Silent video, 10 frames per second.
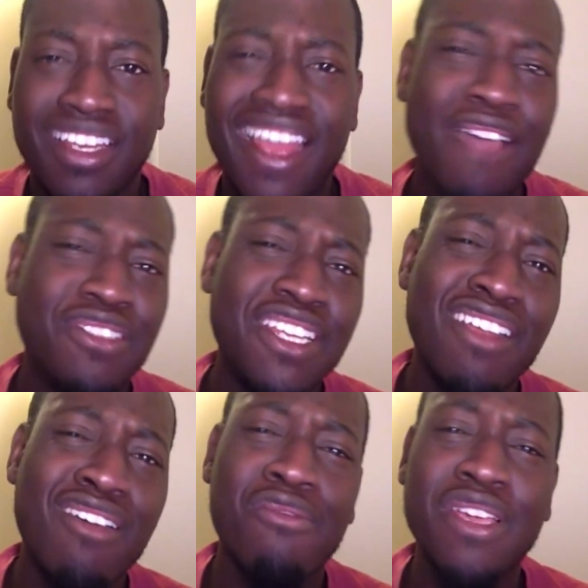Now, if she
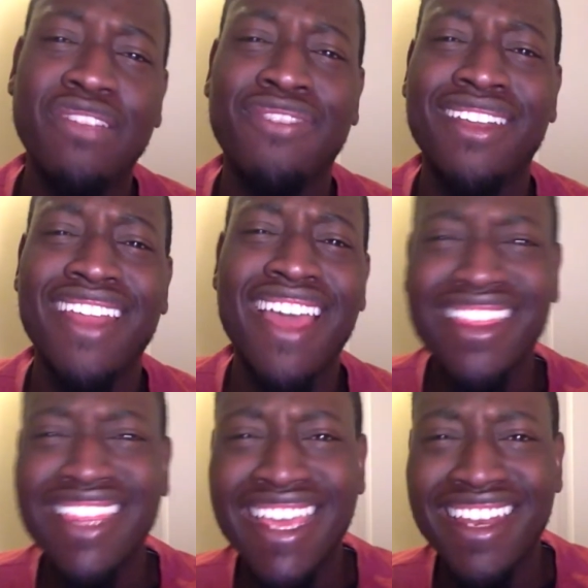don't reach for
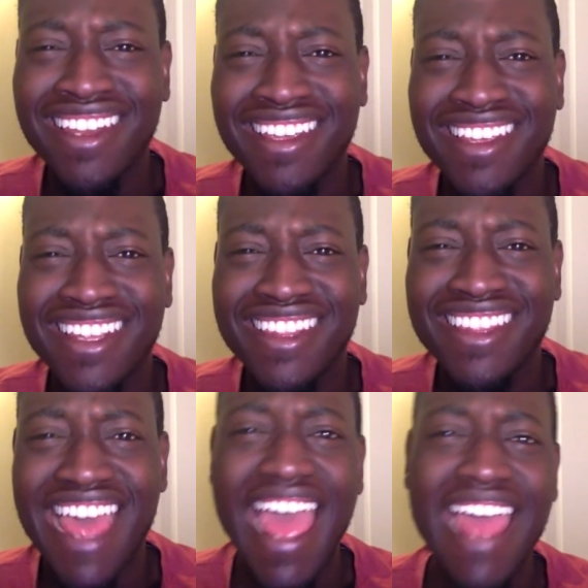nothing,
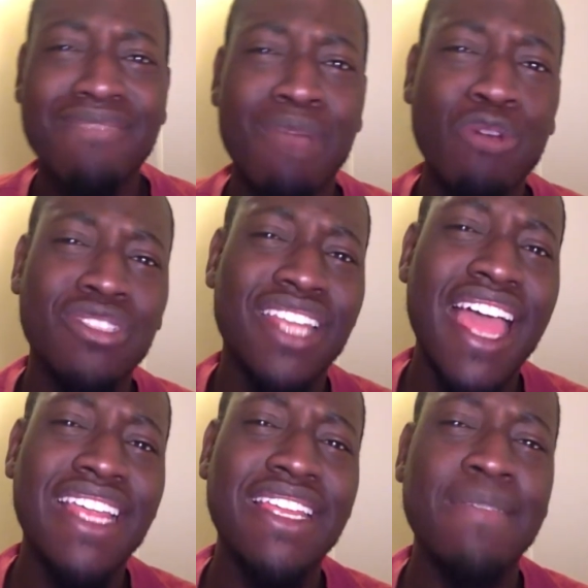that most
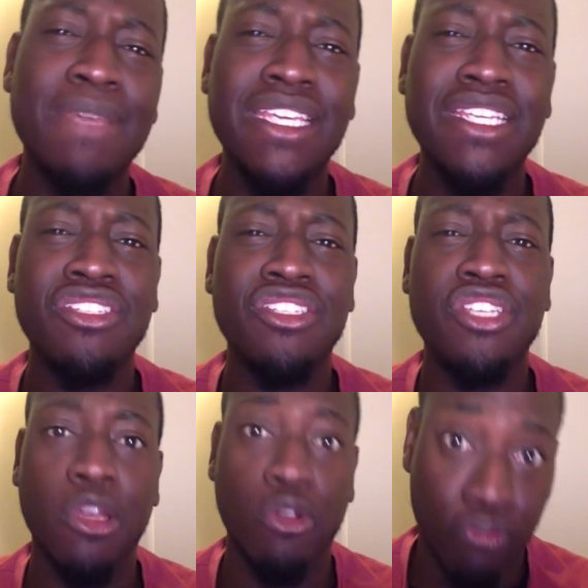likely means
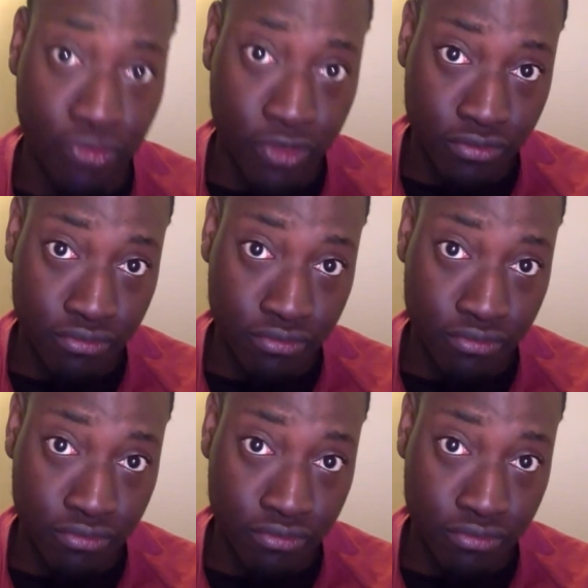you loafed.